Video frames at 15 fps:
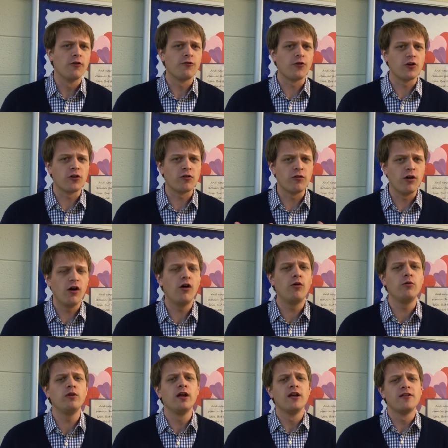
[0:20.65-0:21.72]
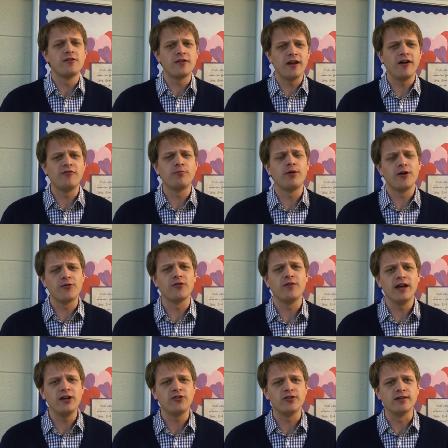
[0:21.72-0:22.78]
for your own self
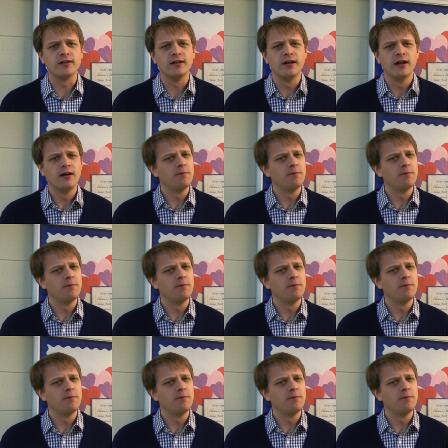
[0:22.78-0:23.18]
preservation.